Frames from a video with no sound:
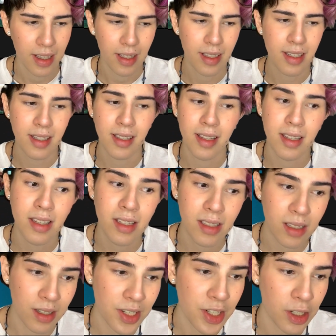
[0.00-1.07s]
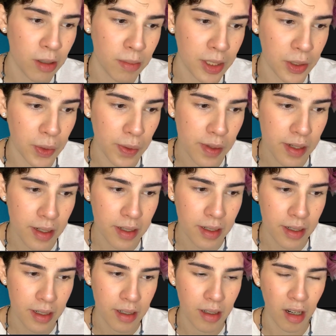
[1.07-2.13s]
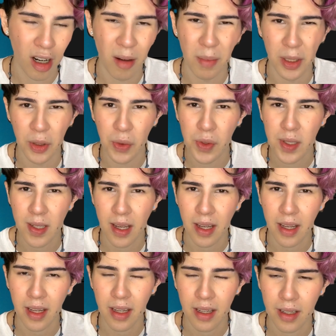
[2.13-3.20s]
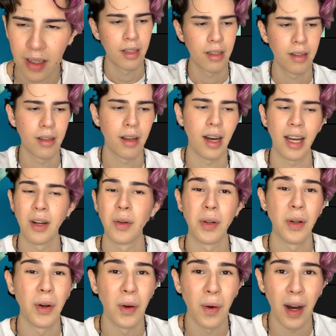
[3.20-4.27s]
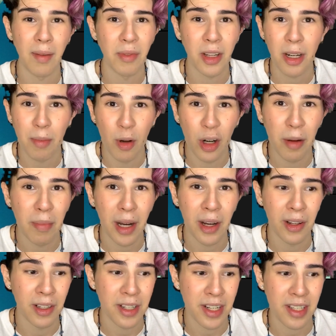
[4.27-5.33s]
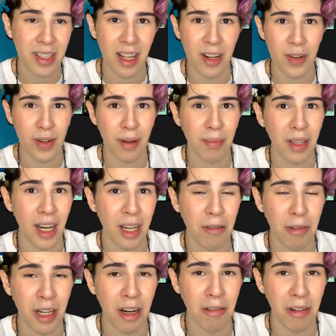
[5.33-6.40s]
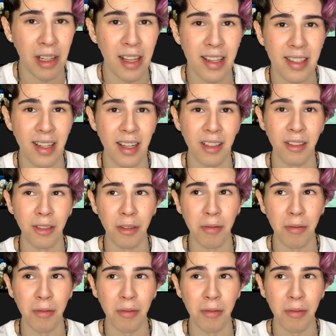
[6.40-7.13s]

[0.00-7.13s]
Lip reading: This is the Stygiomedusa, or Medusae. I don't know, I'm not a marine biologist. That dream died when I realized I had to do